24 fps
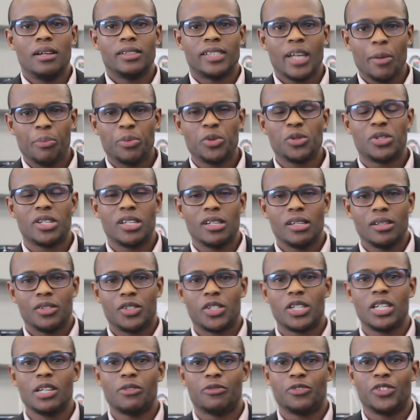Deputy
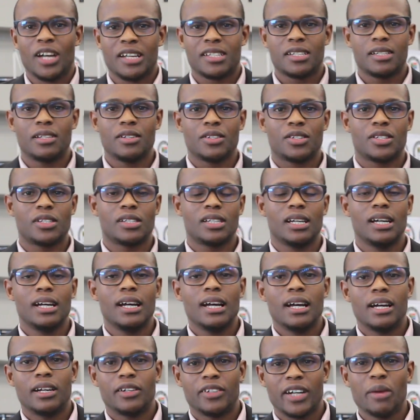Chief Justice
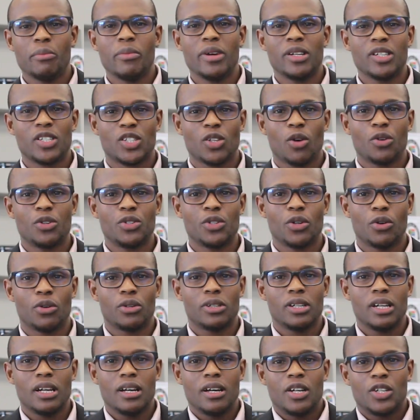Raymond Zondo
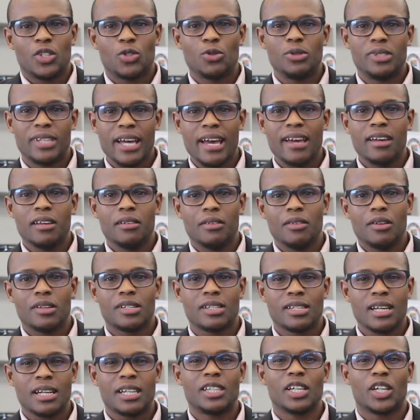today
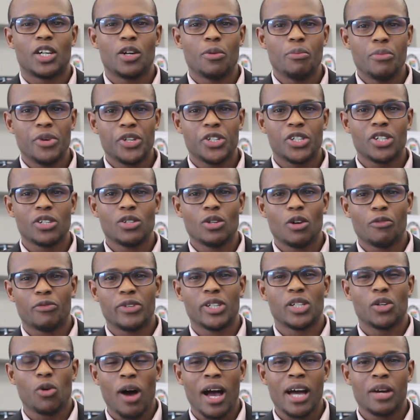said the Commission of
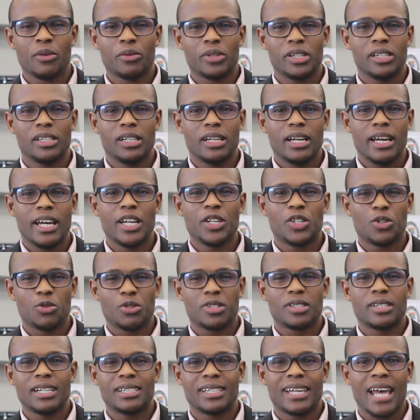Inquiry into
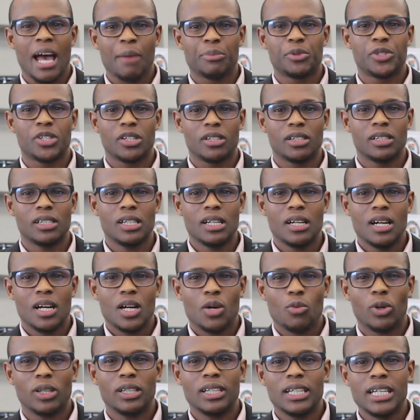State Capture
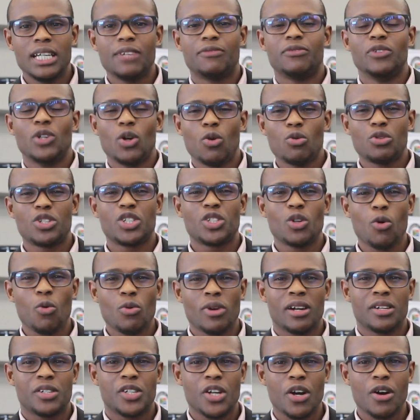will leave no
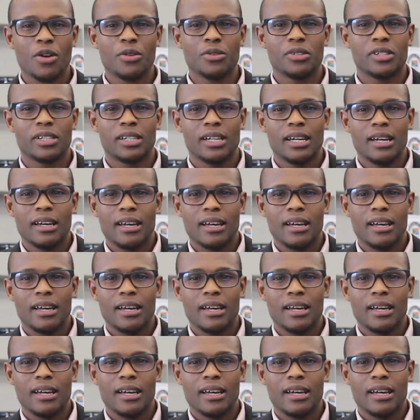stone unturned